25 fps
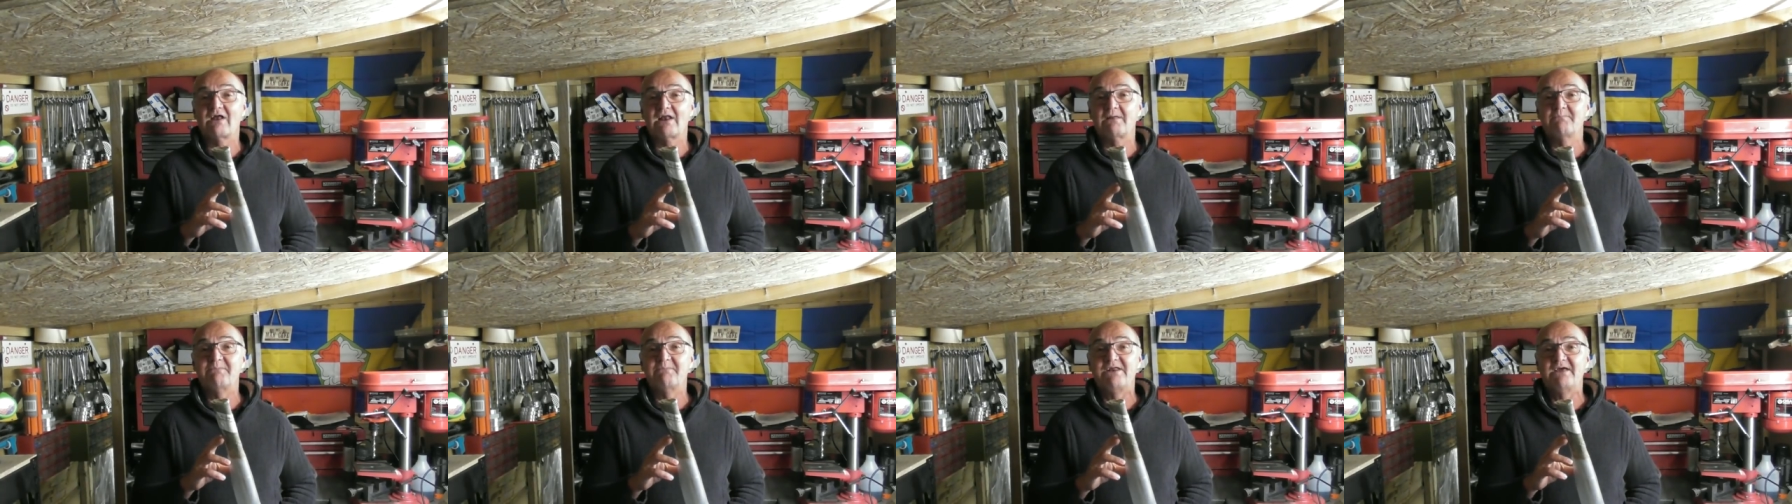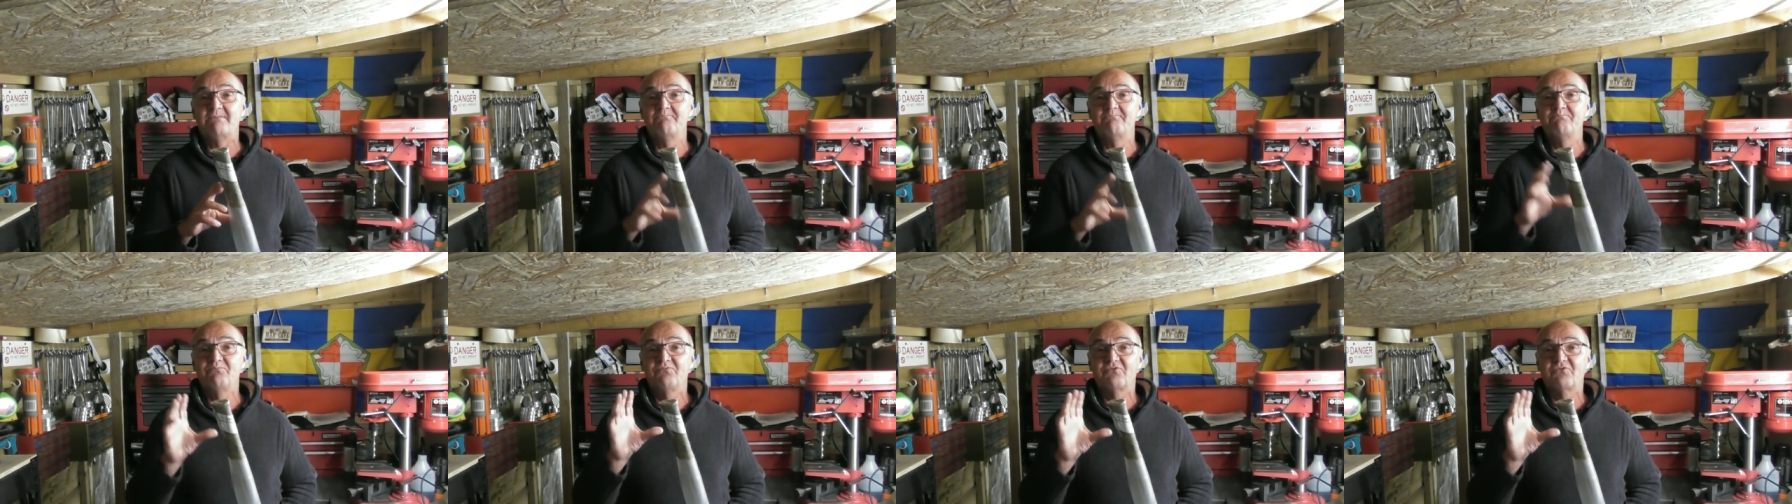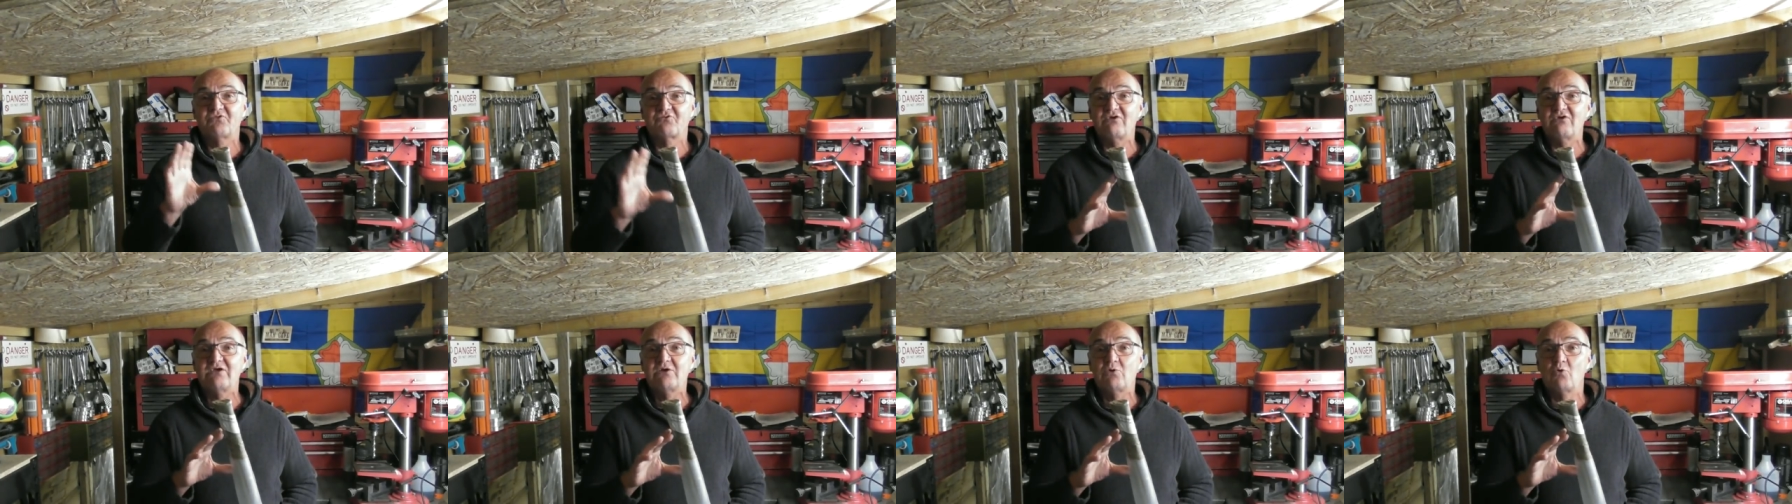aluminium,
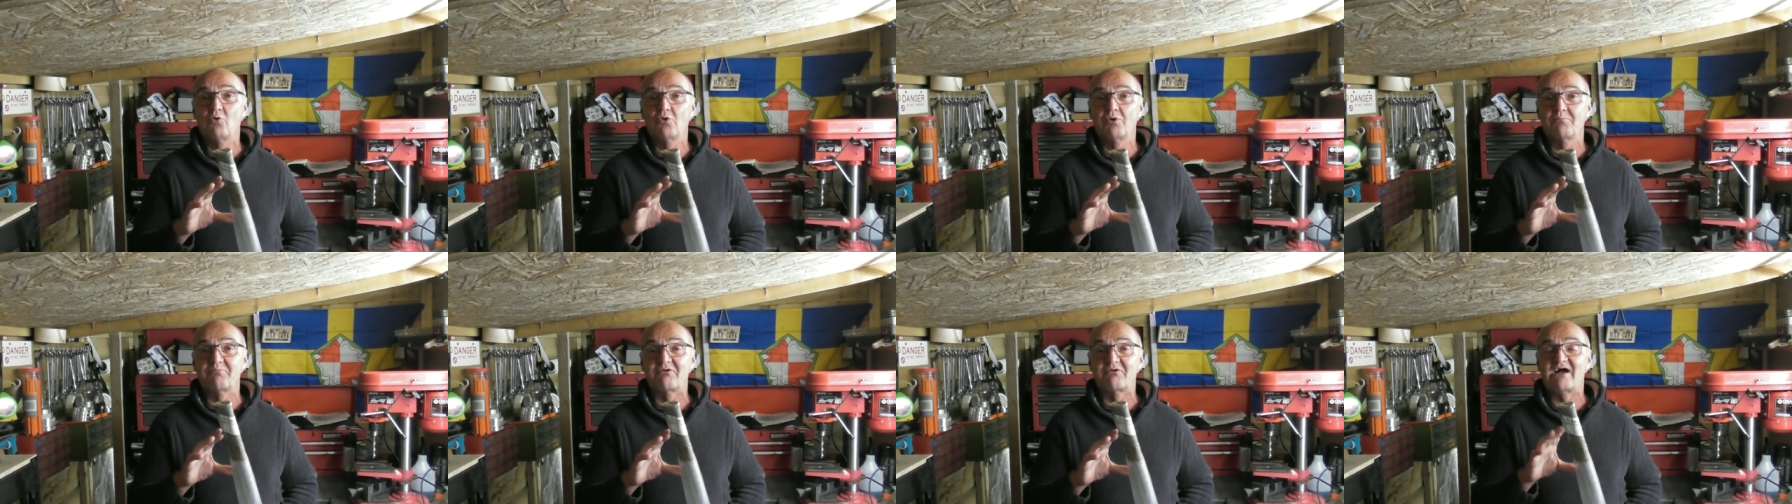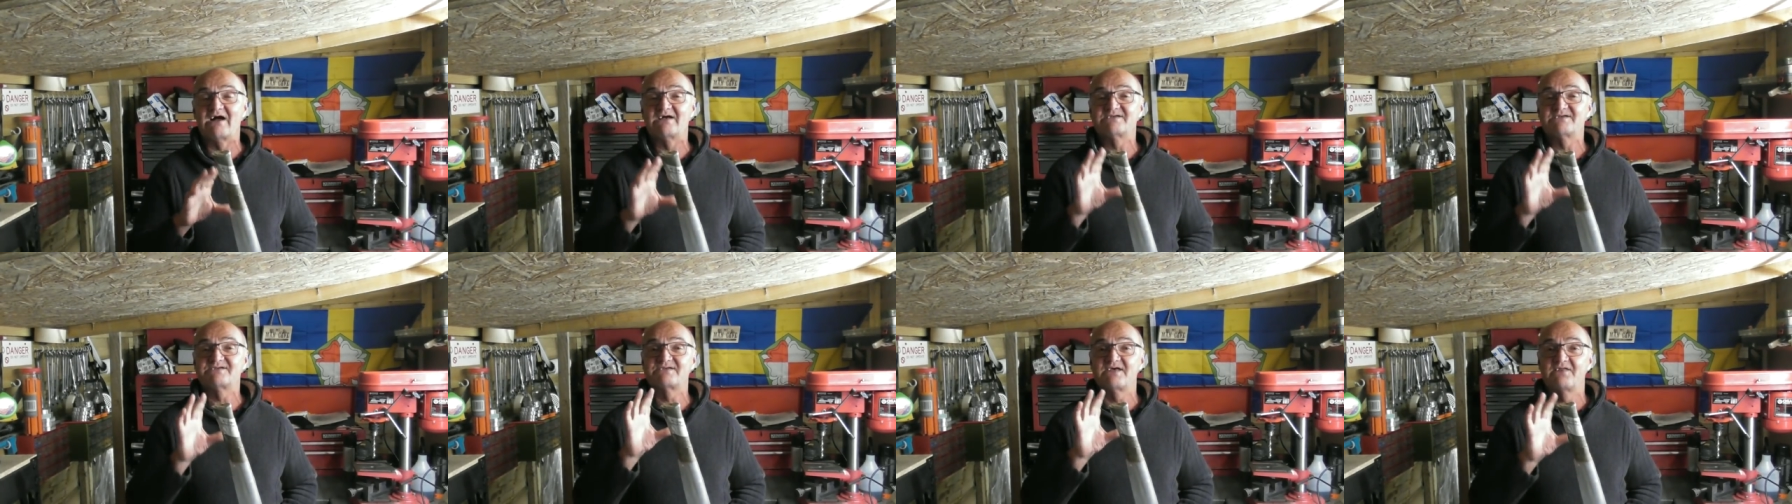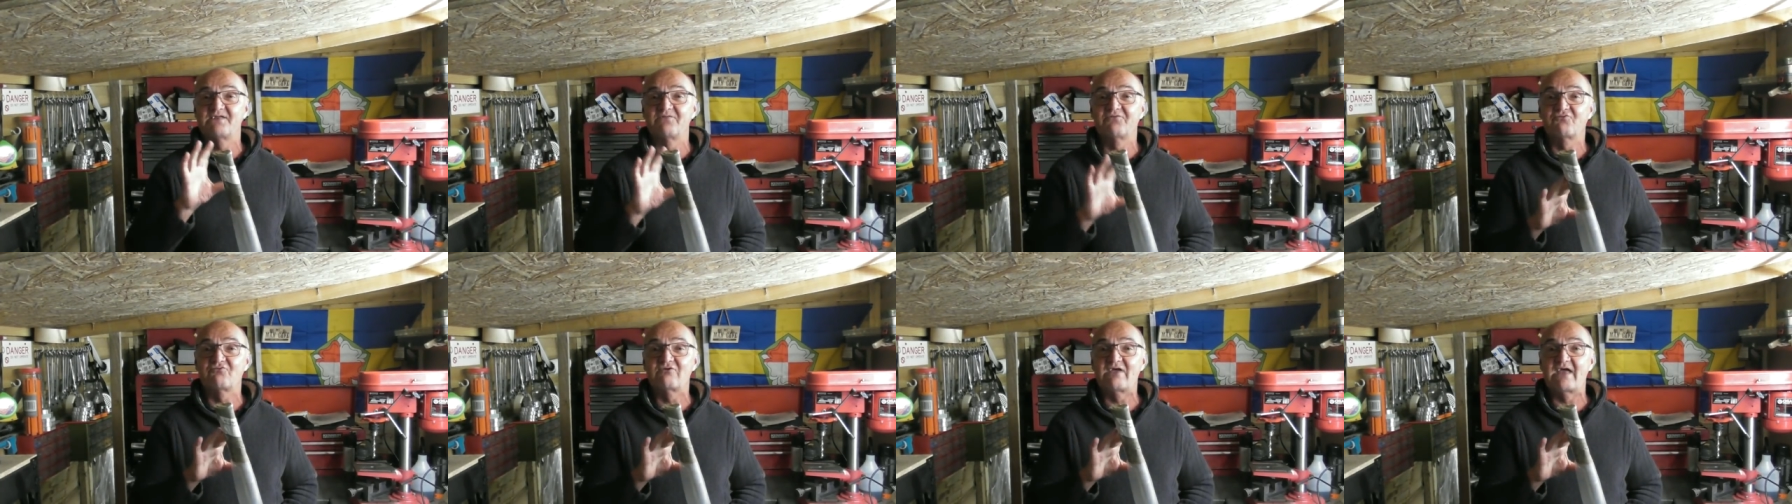three quarter brass
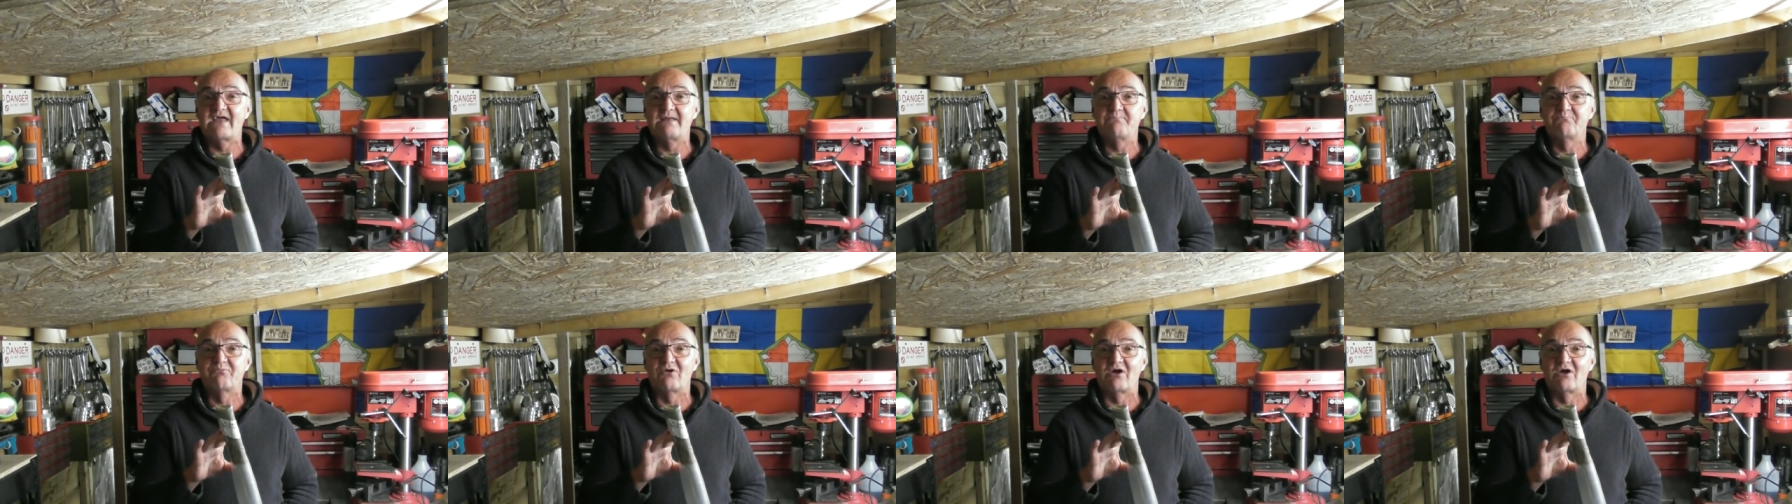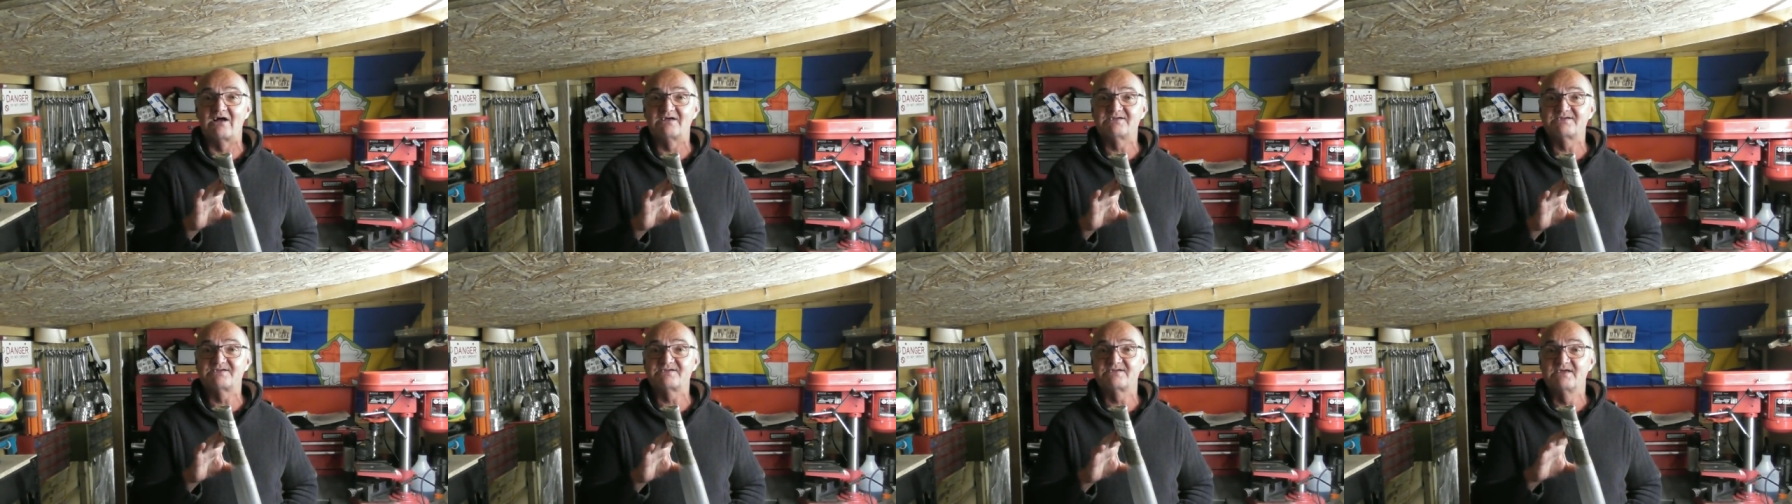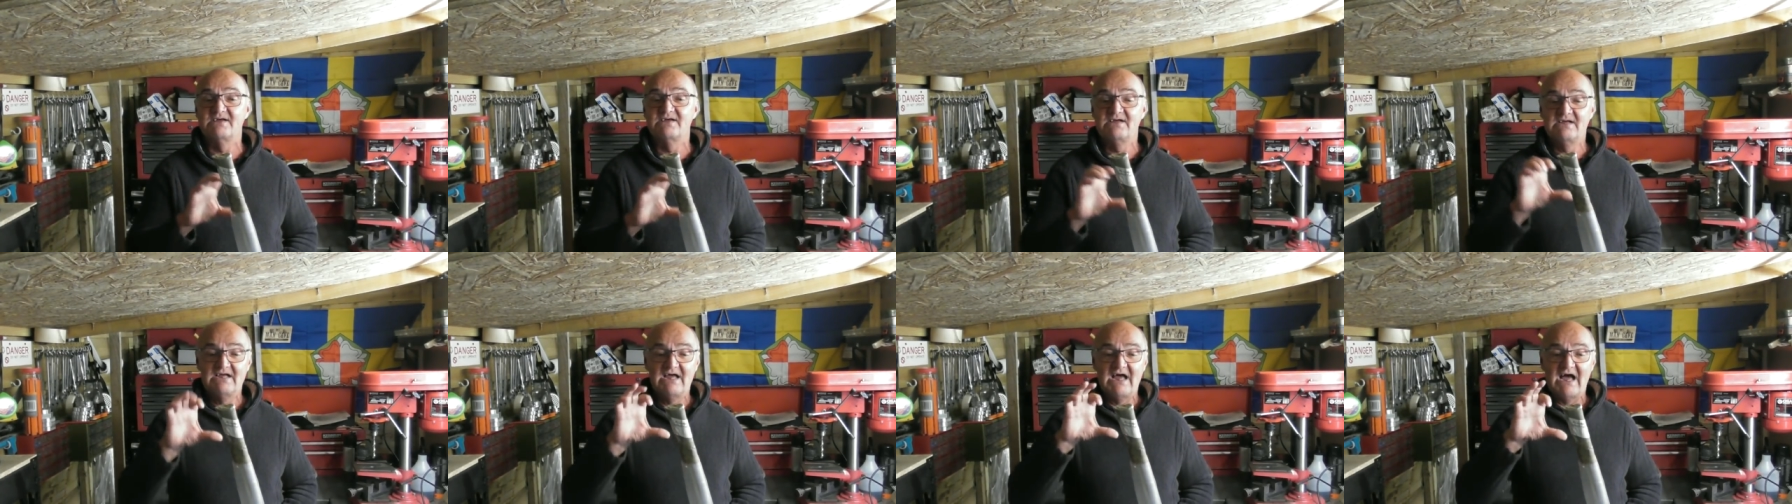and three eight brass.
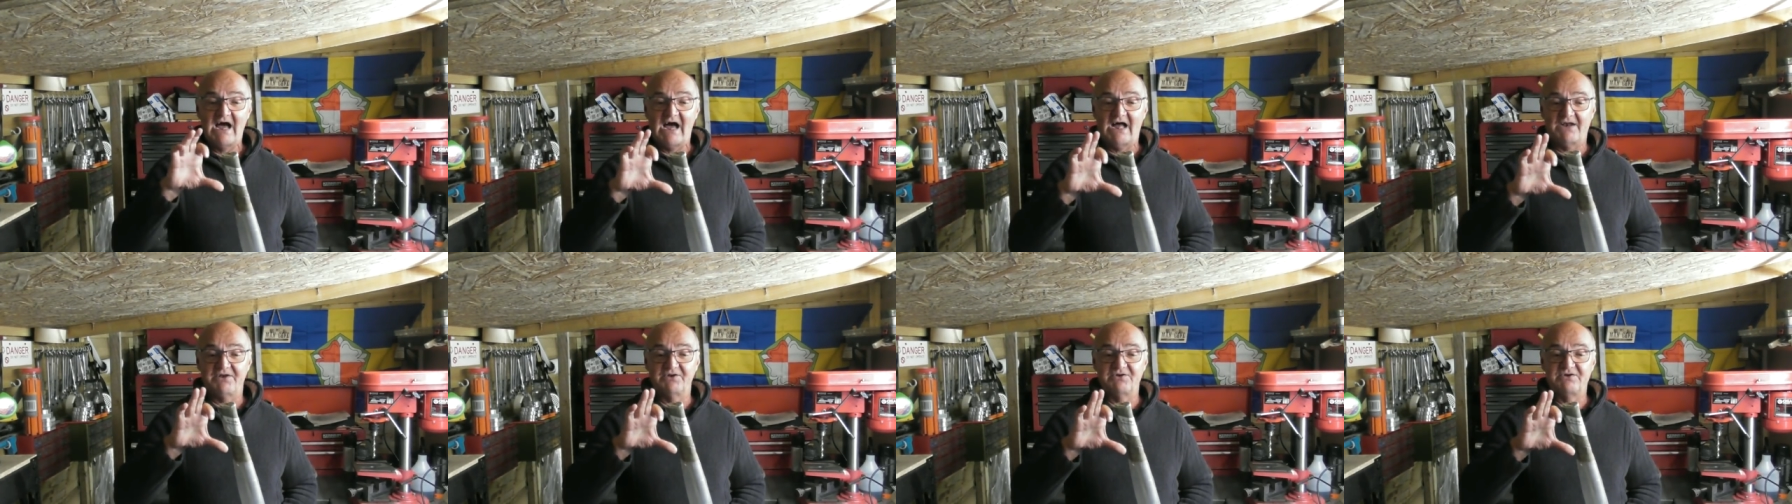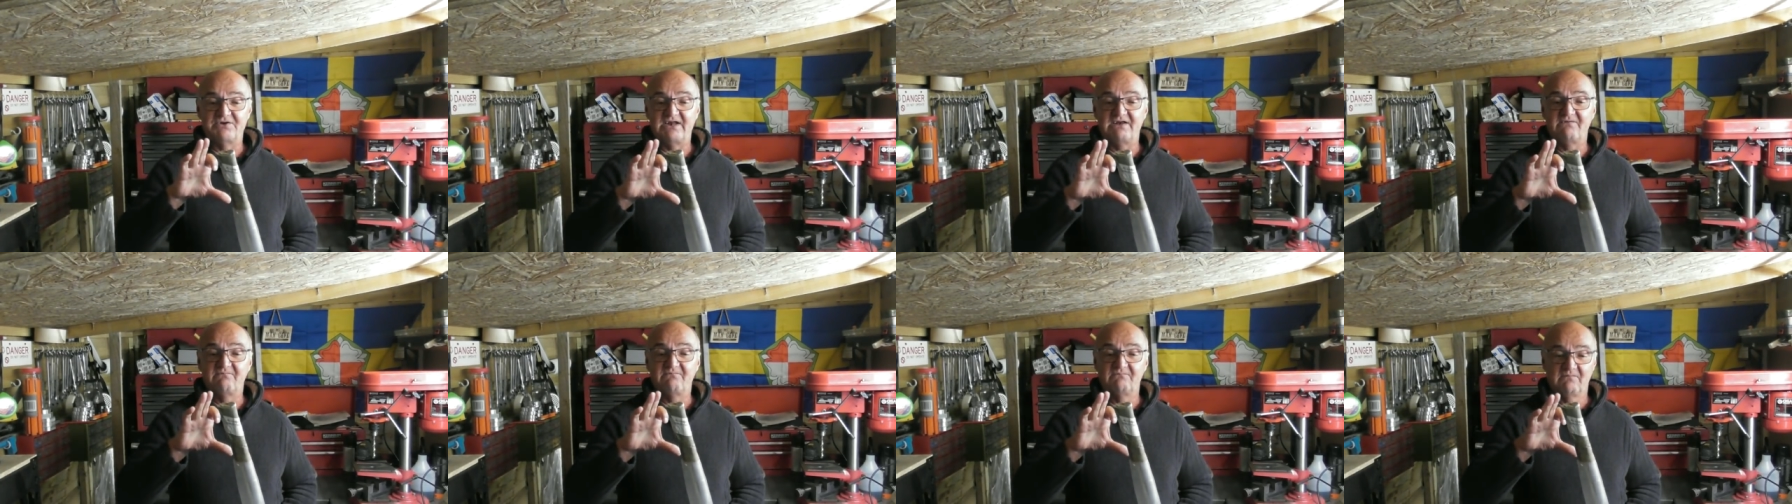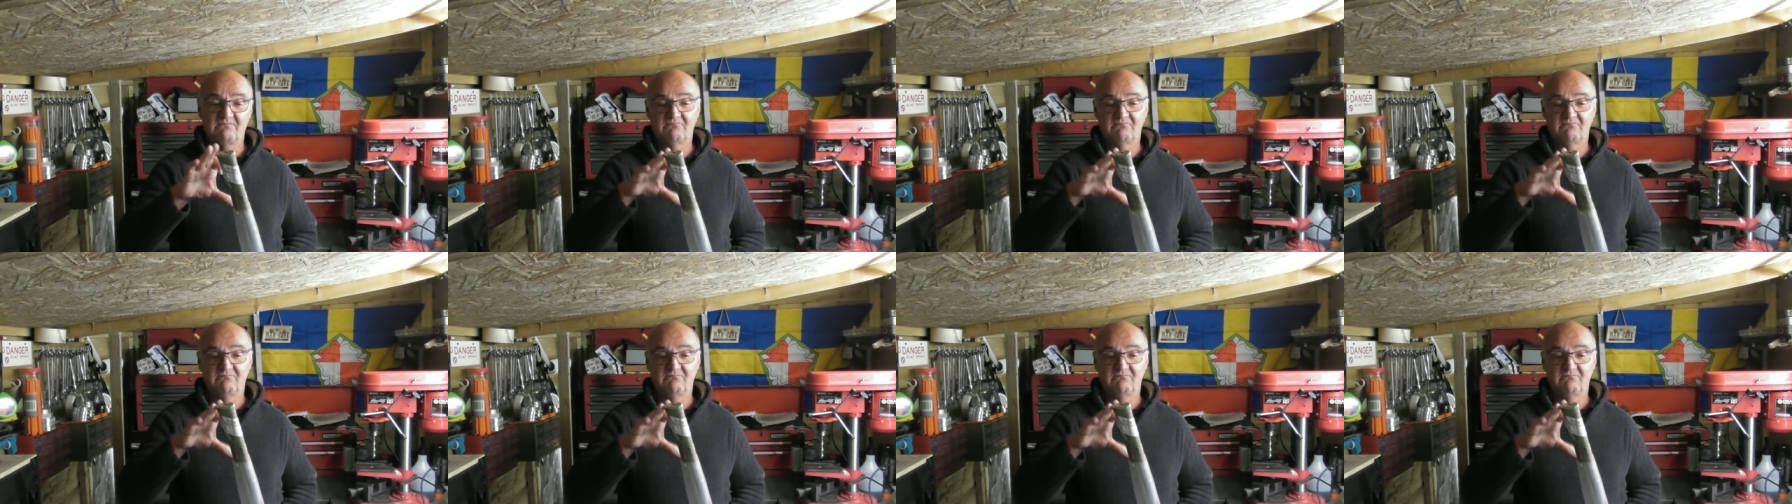And you need